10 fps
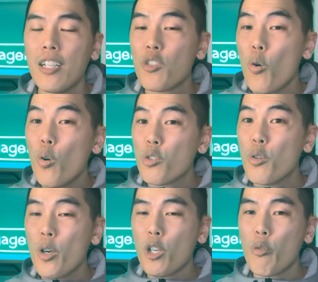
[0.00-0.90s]
It's
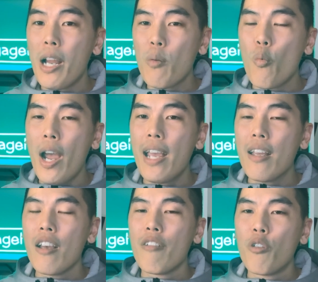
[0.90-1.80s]
also a great way
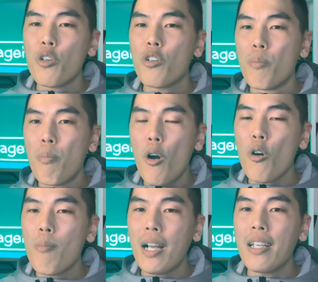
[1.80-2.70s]
for you to
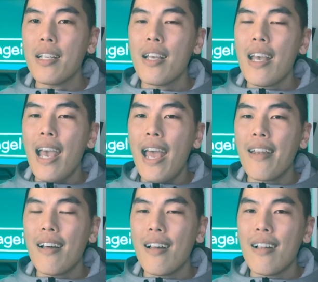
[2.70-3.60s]
borrow money
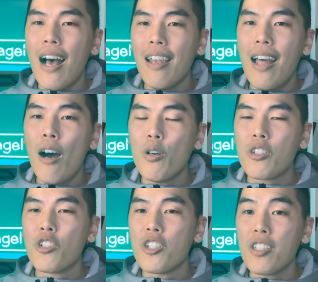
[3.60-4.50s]
and allow it
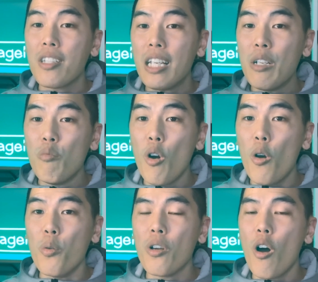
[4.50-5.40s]
to just
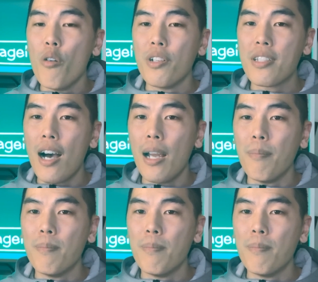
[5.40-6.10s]
erode over time.